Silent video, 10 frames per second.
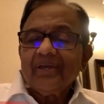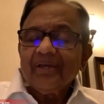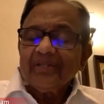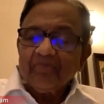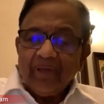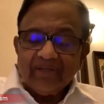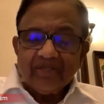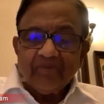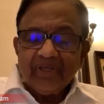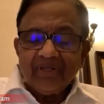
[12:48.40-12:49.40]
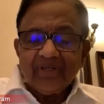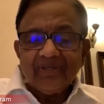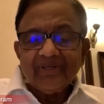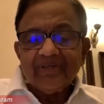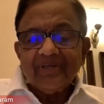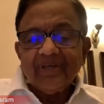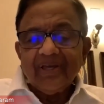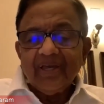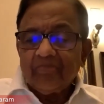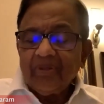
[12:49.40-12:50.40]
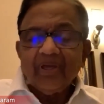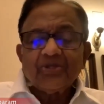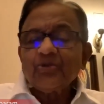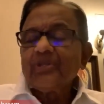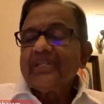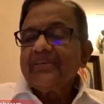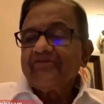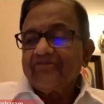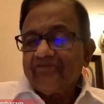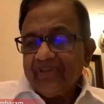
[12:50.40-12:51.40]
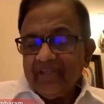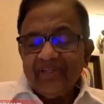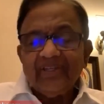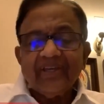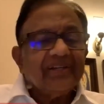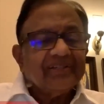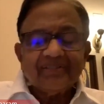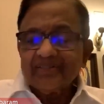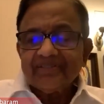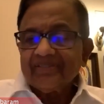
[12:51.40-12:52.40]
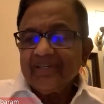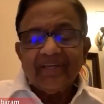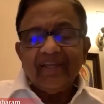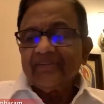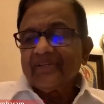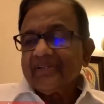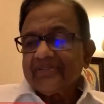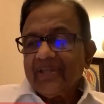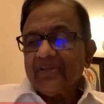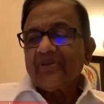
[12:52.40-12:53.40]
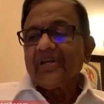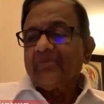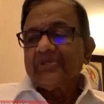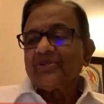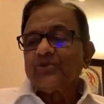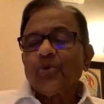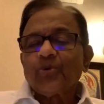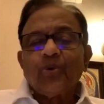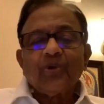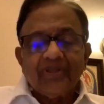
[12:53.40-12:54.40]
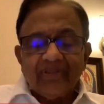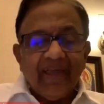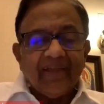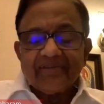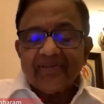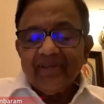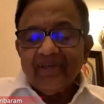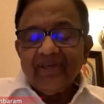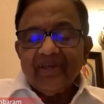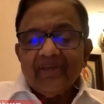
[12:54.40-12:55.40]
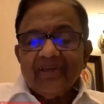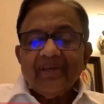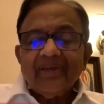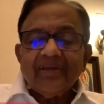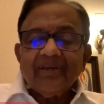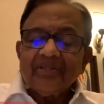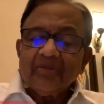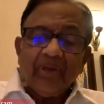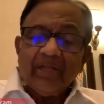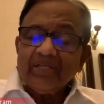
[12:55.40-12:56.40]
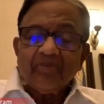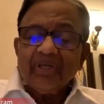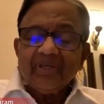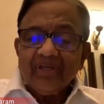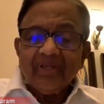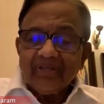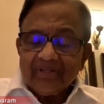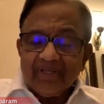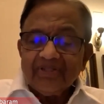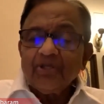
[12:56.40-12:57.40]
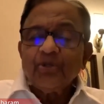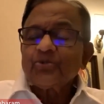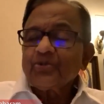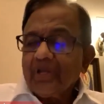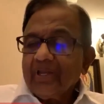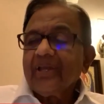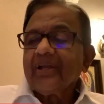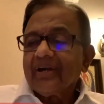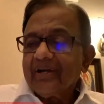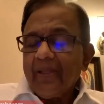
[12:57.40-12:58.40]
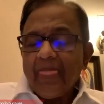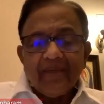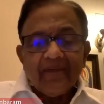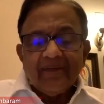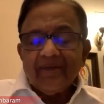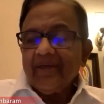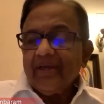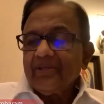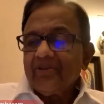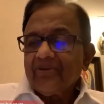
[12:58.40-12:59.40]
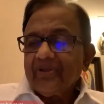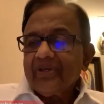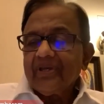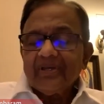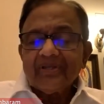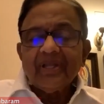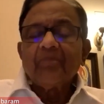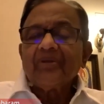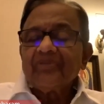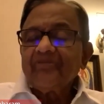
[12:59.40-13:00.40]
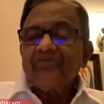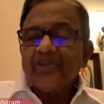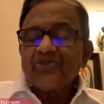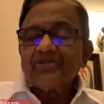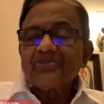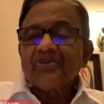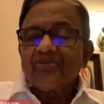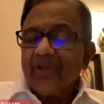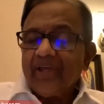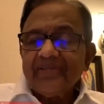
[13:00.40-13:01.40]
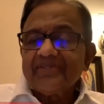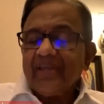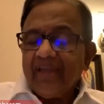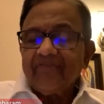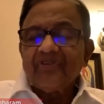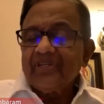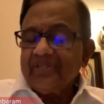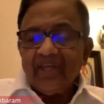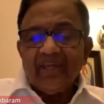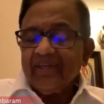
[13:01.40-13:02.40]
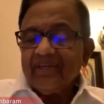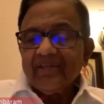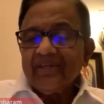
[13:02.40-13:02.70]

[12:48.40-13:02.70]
And the pandemic appeared to leave India. Again, the central government had no role in that. The pandemic continues to linger and the number of infections rise every day.